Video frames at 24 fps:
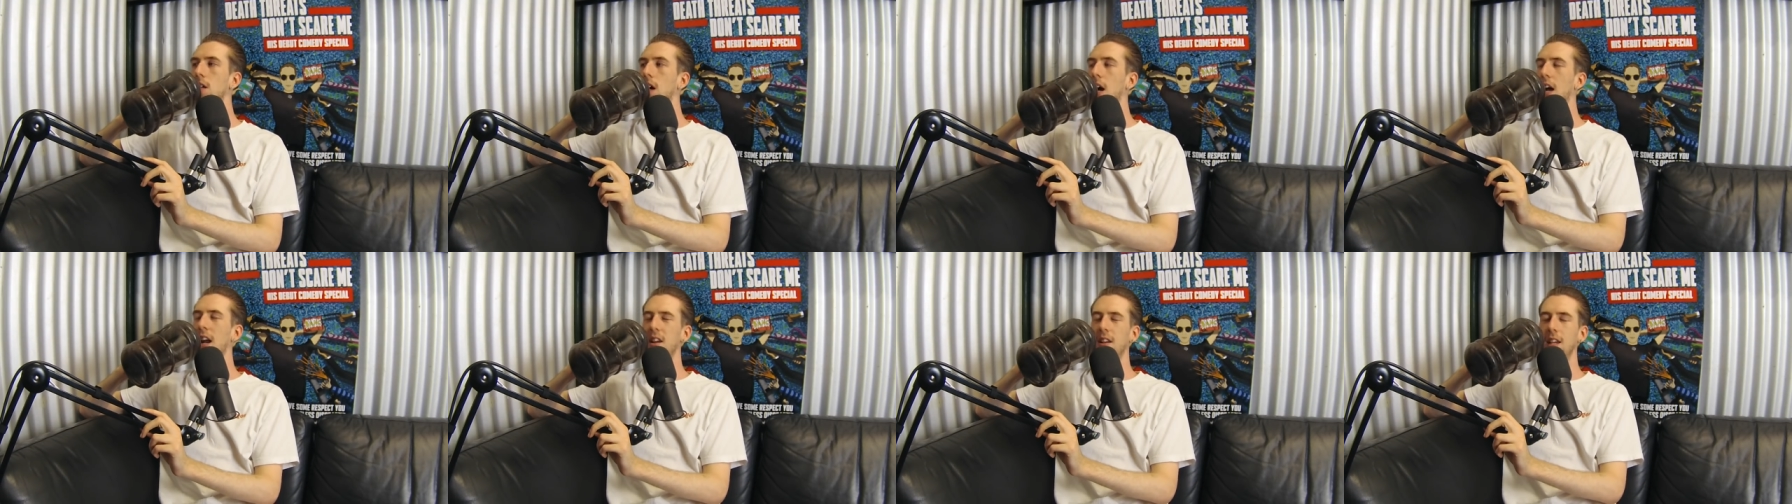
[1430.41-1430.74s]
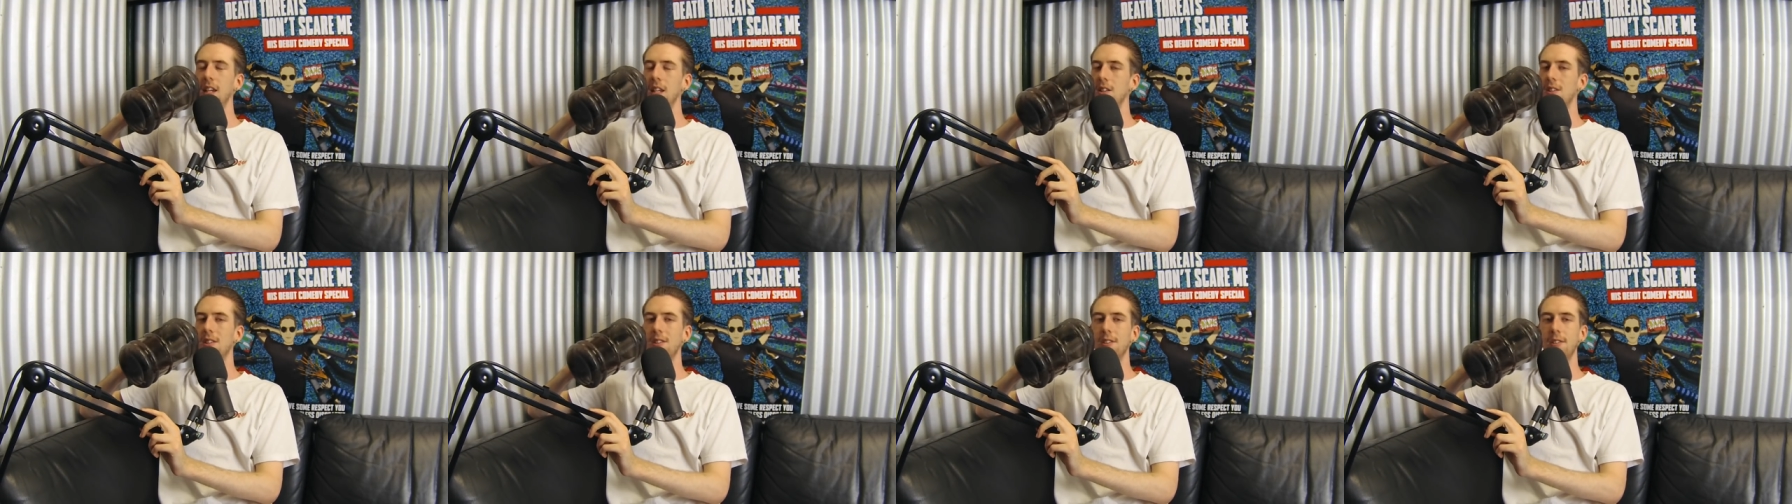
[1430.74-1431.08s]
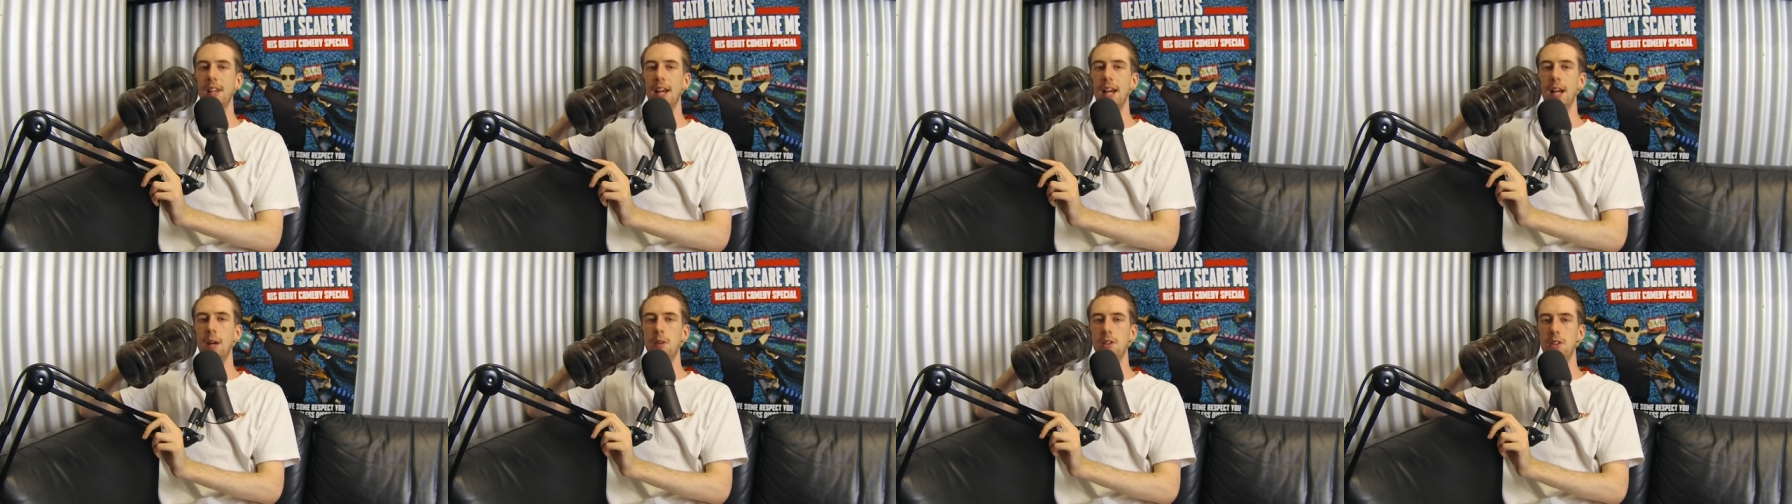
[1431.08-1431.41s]
I don't need two
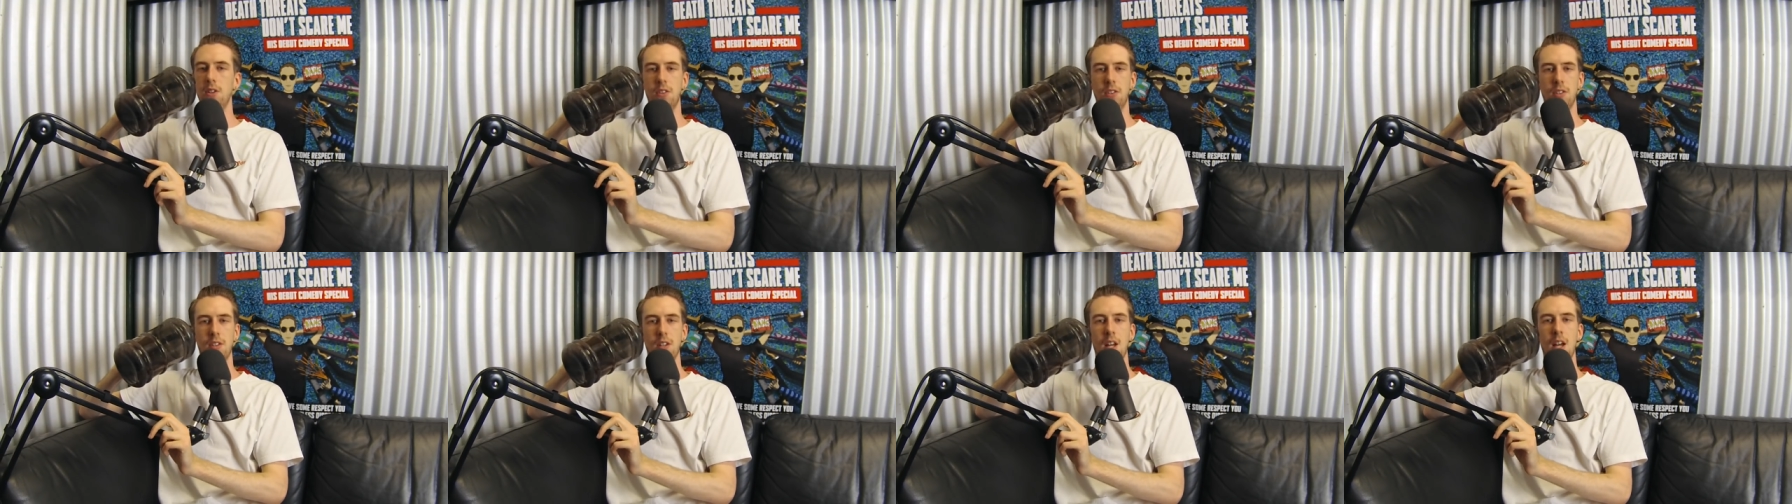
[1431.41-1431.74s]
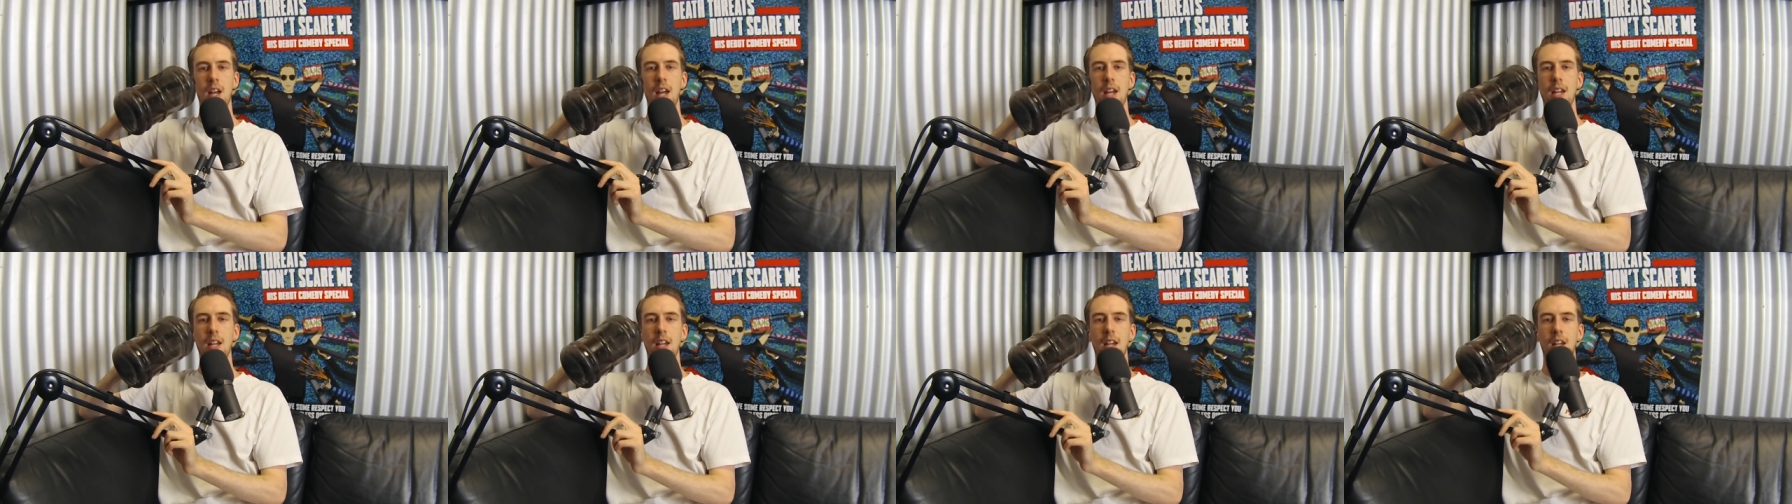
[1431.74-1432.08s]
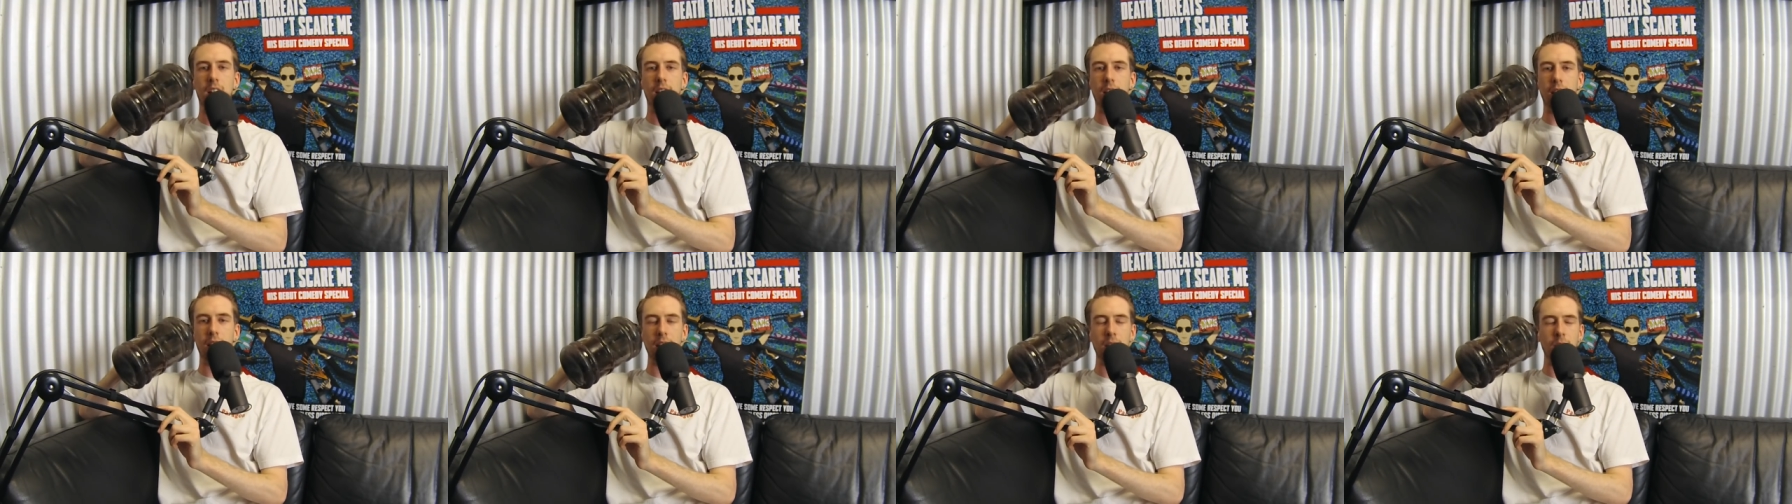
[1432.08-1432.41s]
languages
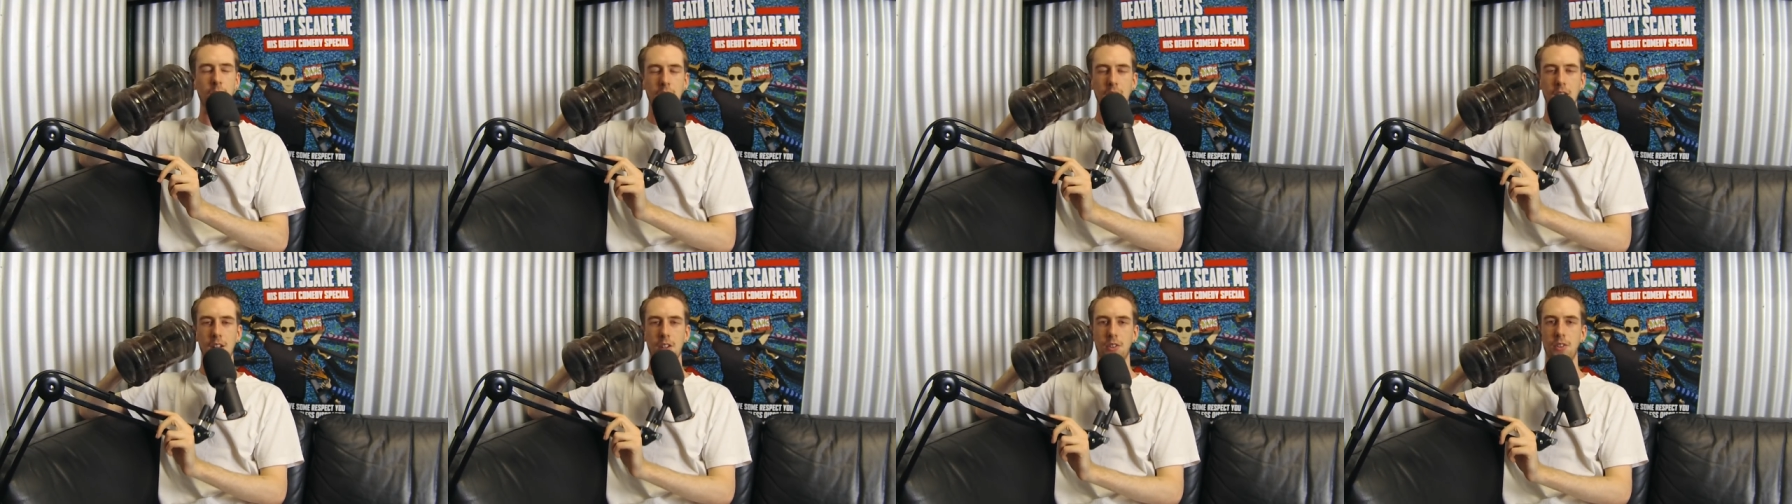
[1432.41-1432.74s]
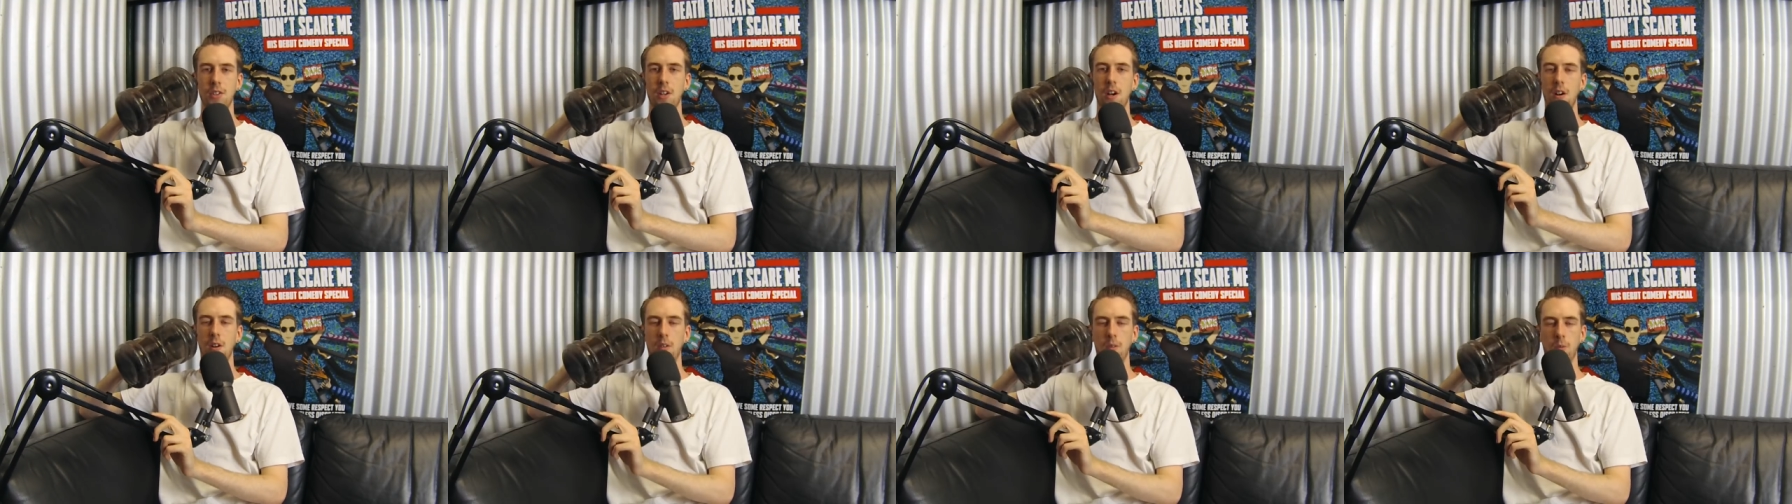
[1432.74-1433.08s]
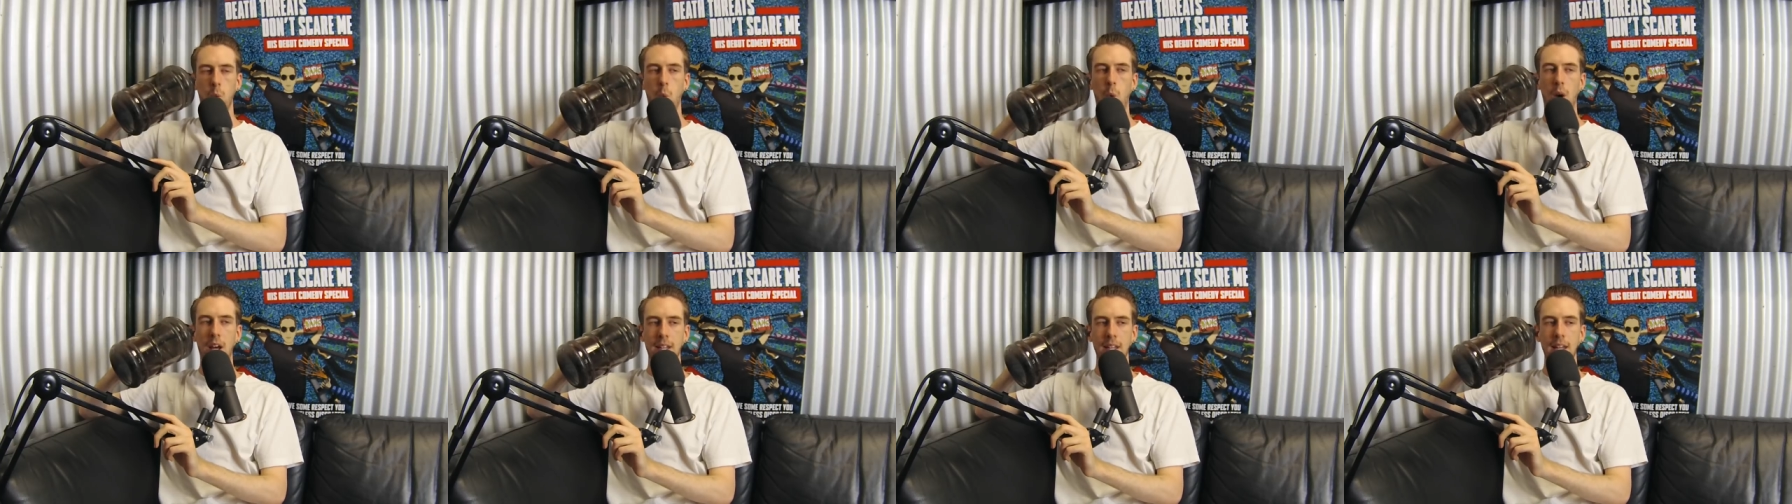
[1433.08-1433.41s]
in, in a song.
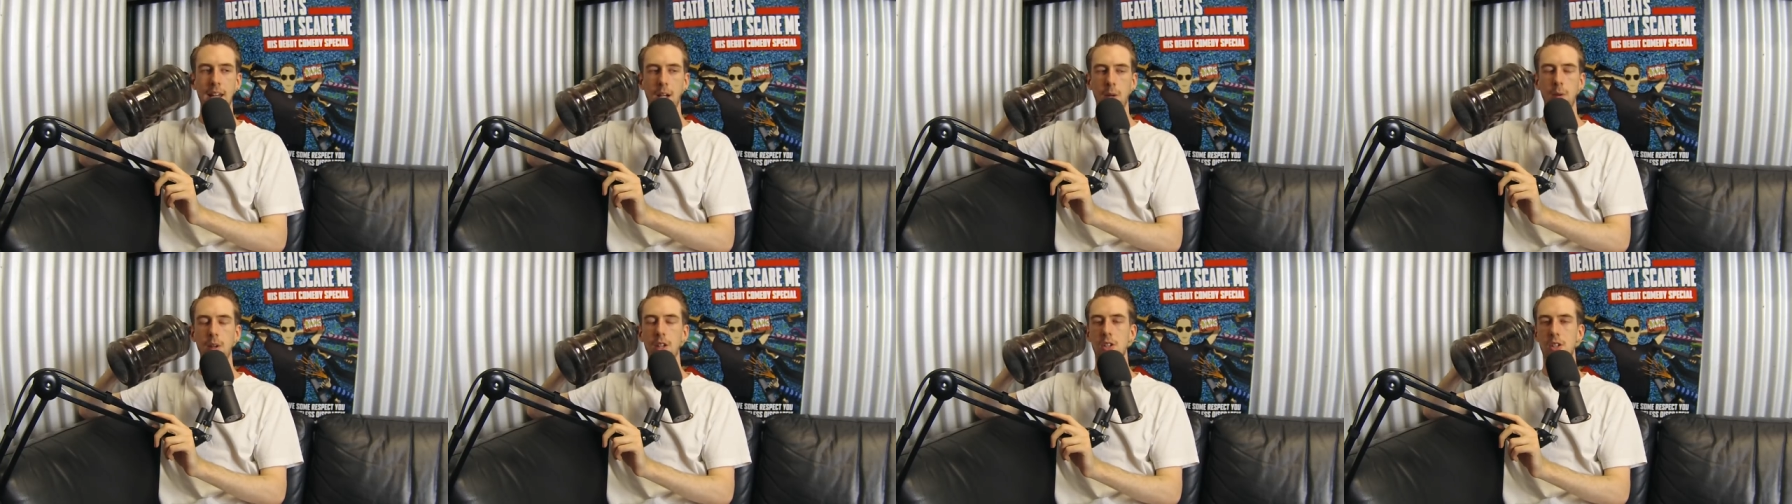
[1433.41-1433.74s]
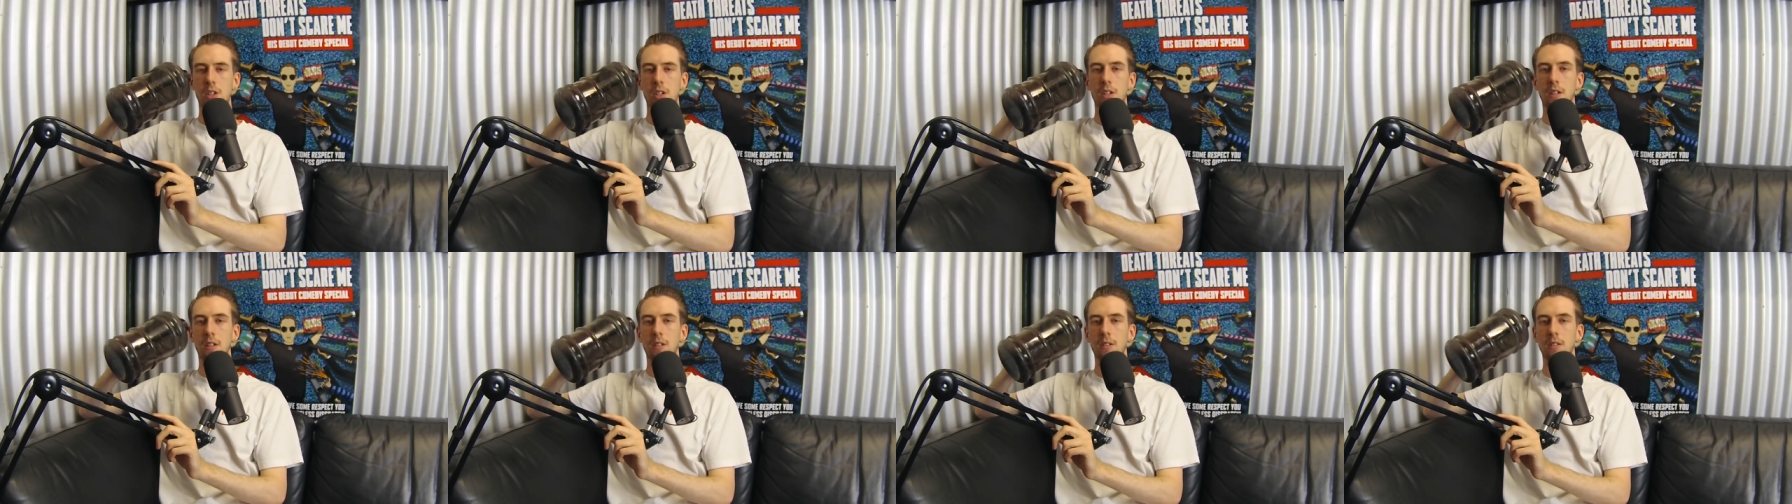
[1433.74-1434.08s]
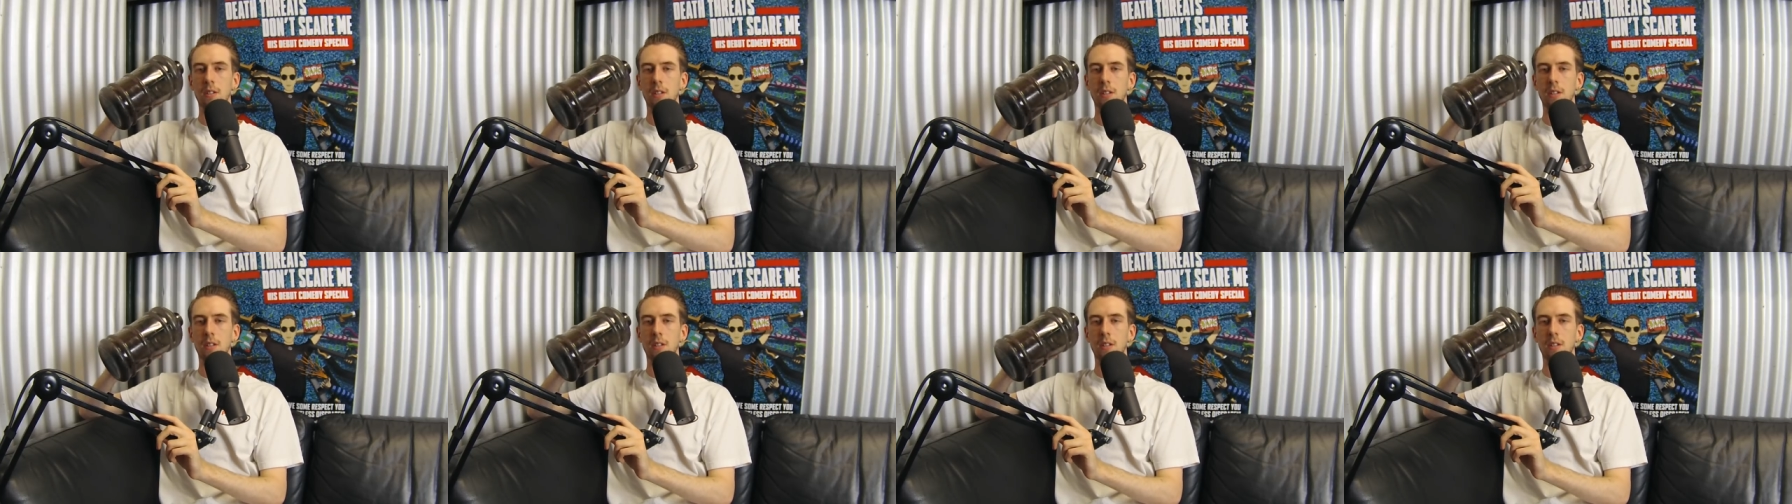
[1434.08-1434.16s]
One language.